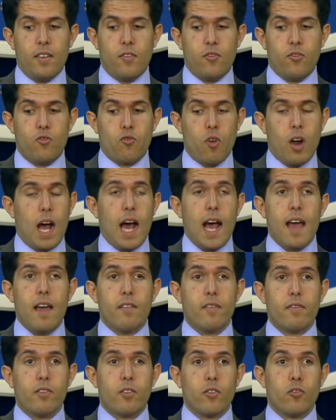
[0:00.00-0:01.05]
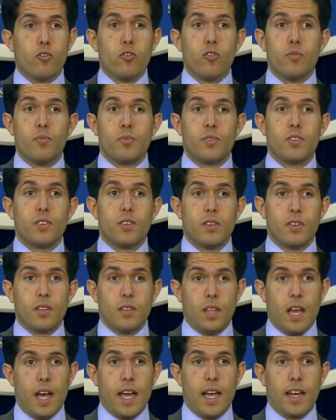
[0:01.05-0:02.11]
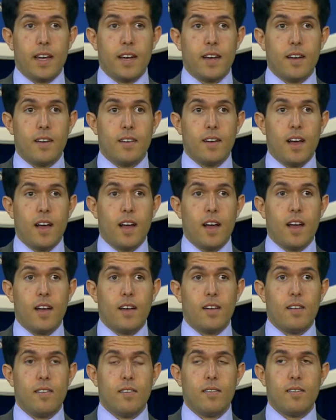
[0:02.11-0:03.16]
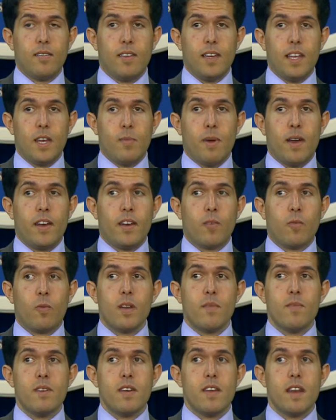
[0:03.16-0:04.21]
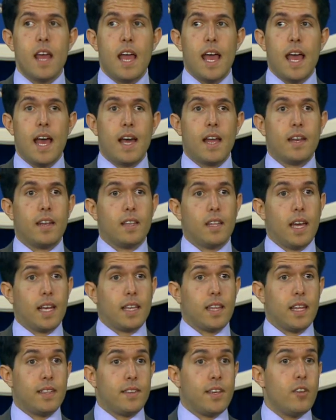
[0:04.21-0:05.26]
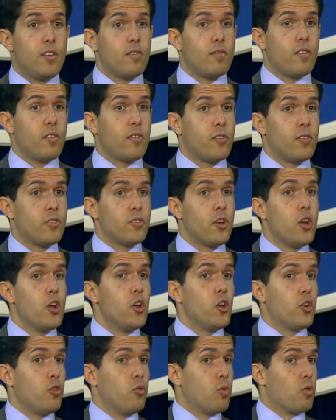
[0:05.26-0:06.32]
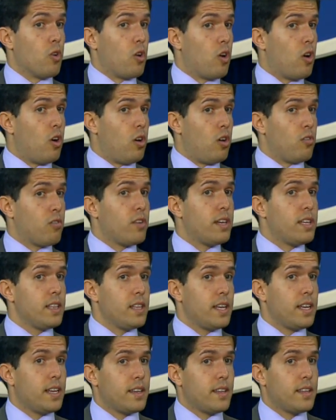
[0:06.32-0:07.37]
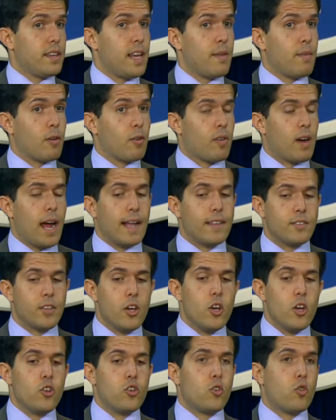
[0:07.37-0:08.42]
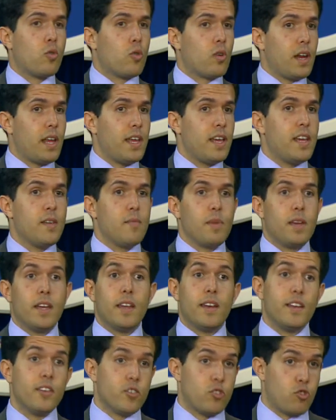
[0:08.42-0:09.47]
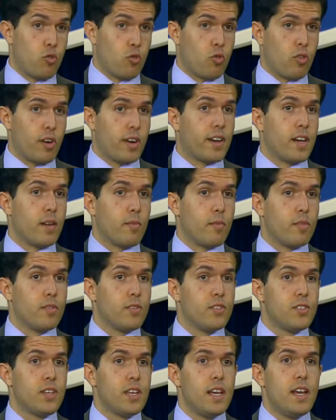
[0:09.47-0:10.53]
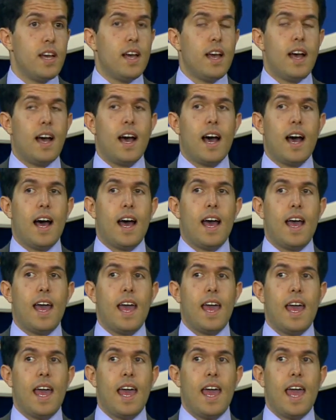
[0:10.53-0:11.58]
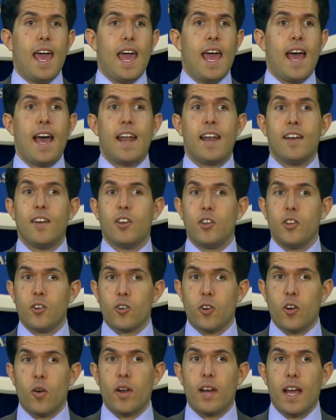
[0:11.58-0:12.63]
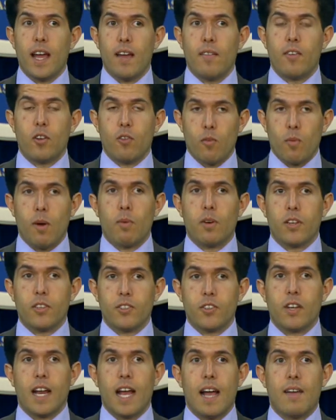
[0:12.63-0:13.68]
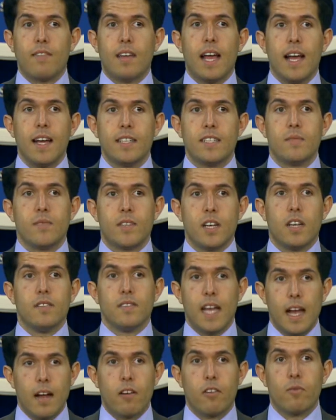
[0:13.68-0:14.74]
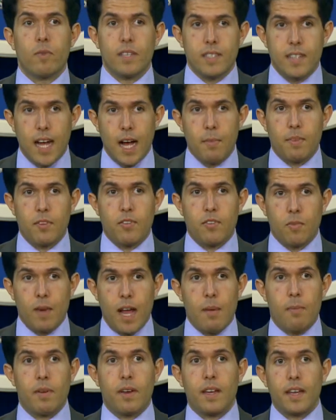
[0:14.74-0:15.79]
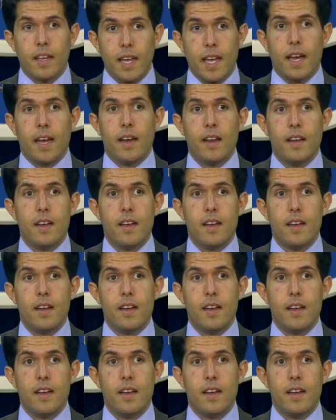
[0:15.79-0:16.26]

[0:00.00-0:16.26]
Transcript: drive groups like independent women and like Latino voters who were already leaning to the Democrats toward him in historic numbers. And you're going to have, you know, Republicans are going to have to ask themselves, how can we stop this from happening again?